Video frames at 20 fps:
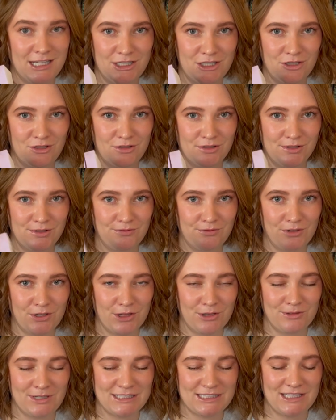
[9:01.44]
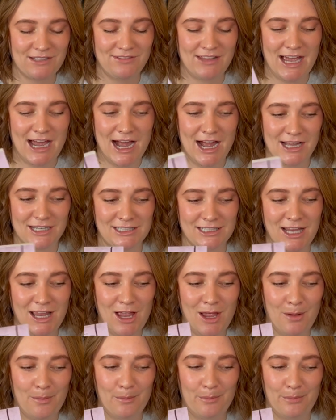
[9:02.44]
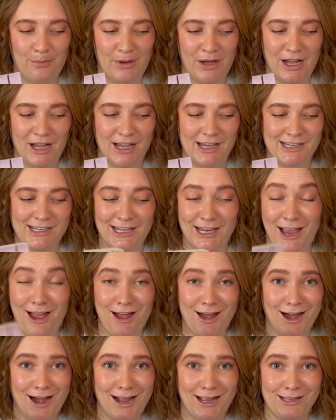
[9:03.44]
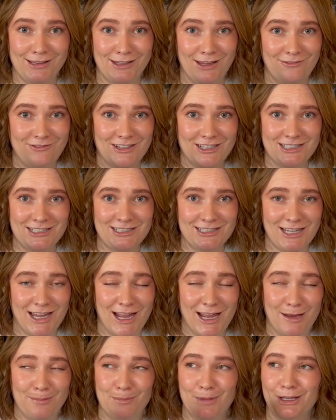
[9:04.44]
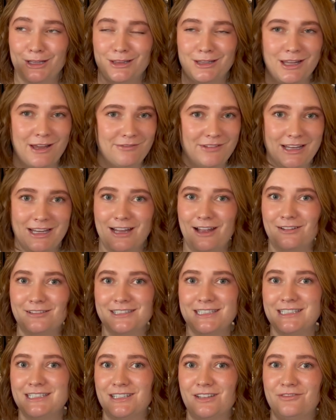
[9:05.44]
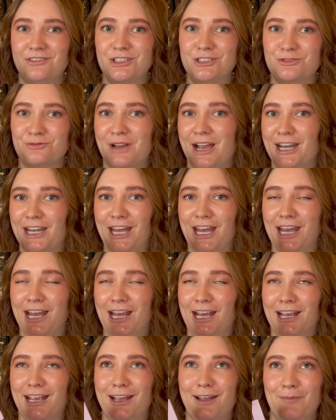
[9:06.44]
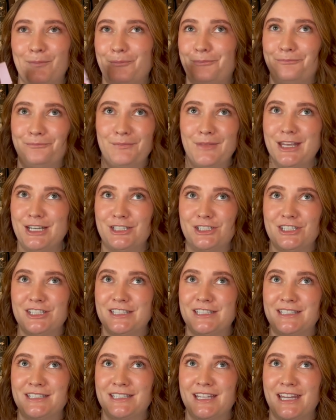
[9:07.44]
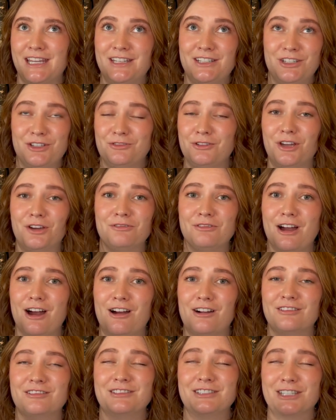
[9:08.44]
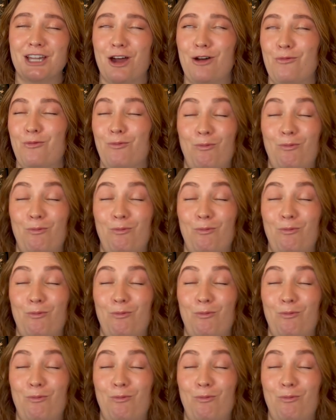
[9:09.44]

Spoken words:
tuned for the rest of that. But yeah, I love this. I'm loving Elsie Silver's writing. It just can do no wrong. So